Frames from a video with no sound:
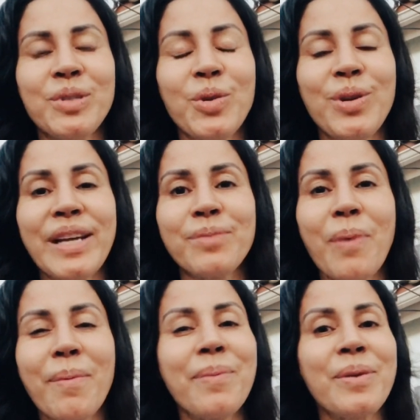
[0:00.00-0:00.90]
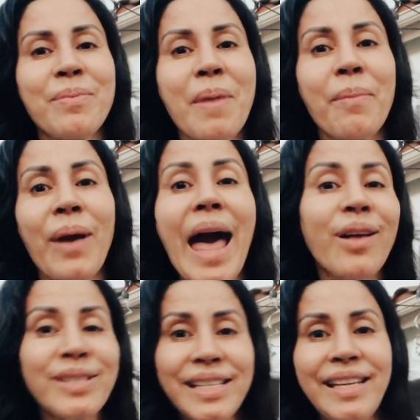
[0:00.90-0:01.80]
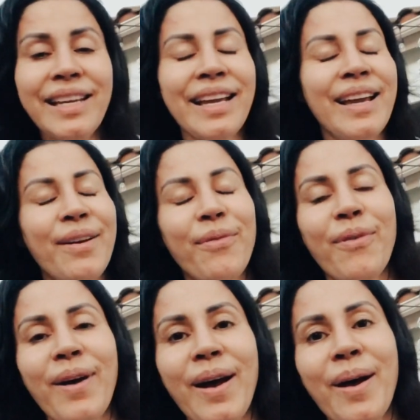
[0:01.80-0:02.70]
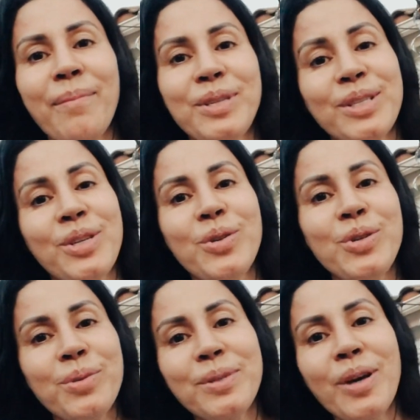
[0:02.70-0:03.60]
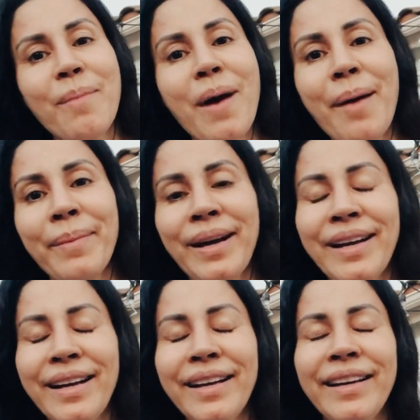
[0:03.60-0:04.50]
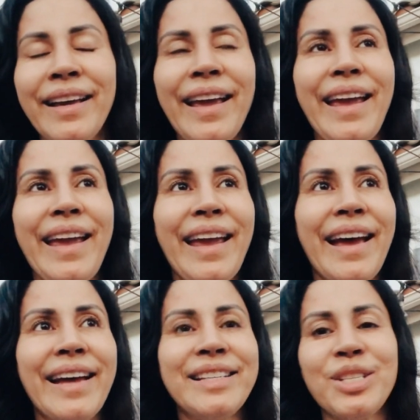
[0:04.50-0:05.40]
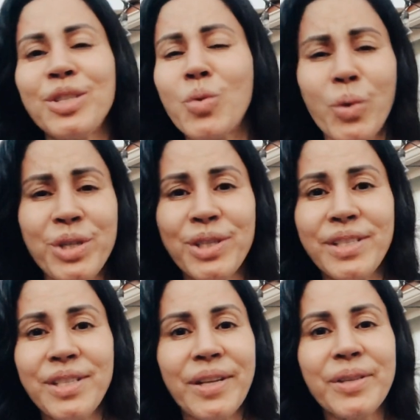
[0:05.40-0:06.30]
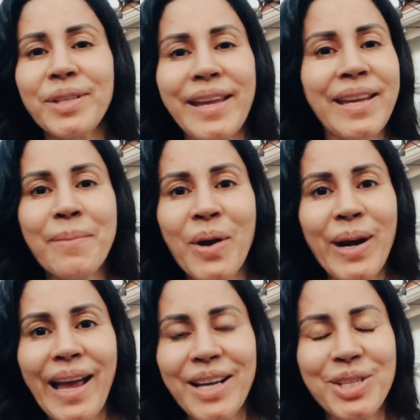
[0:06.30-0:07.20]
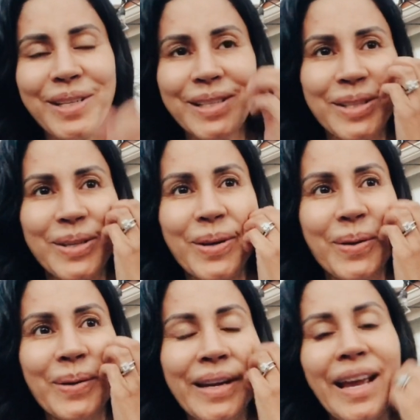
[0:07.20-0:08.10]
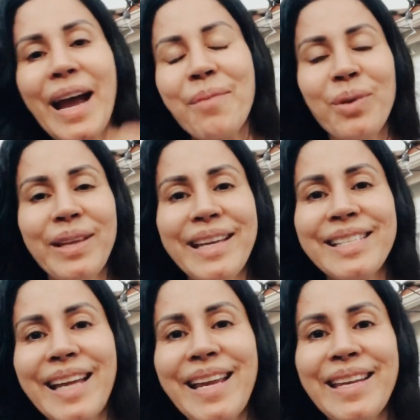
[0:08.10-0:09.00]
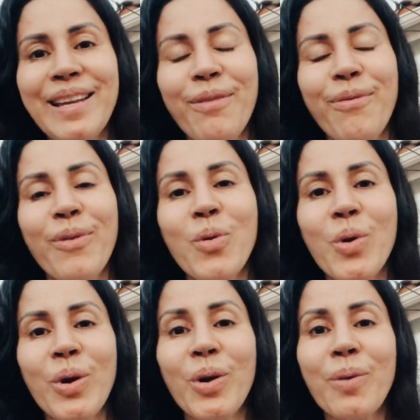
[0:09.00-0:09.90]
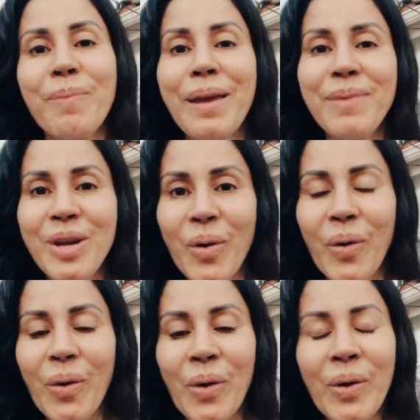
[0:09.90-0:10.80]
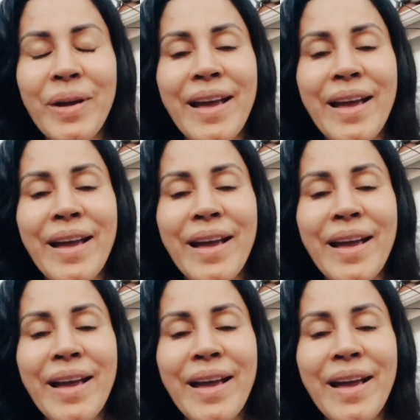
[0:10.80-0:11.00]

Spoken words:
you guys probably remember Elsy she's a YouTube star mama, and she's gorgeous. She looks like Kim Kardashian, so I'm really excited for her baby girl.